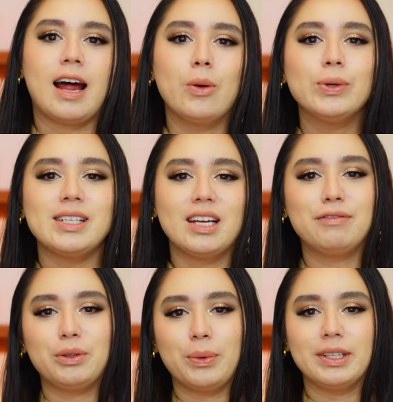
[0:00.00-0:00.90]
I was
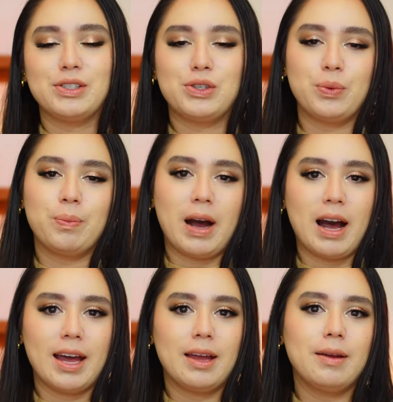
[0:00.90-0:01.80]
influenced to
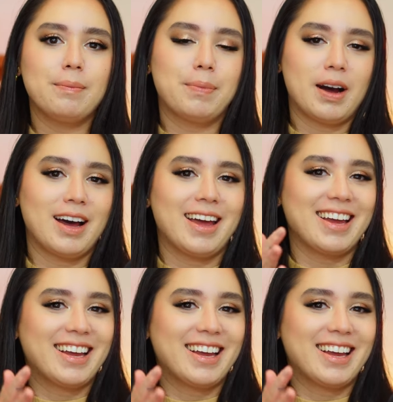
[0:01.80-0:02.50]
buy by